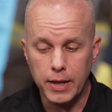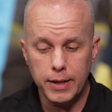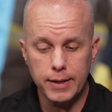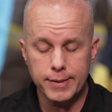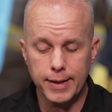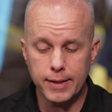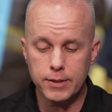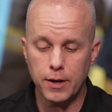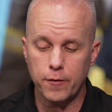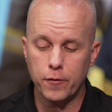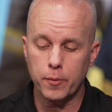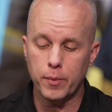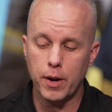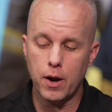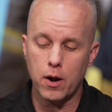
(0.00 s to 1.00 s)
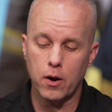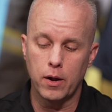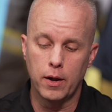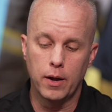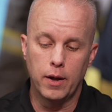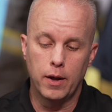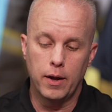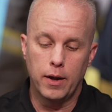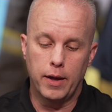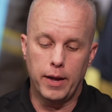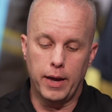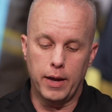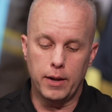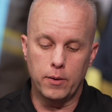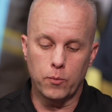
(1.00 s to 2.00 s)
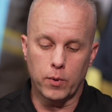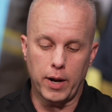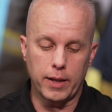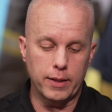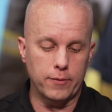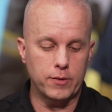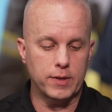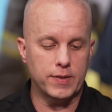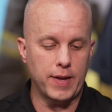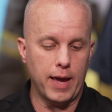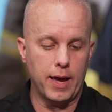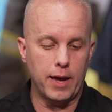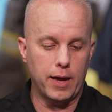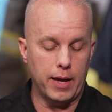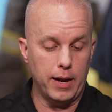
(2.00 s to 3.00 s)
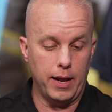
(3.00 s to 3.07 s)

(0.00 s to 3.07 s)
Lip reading: And it takes off from there. And what I love to say,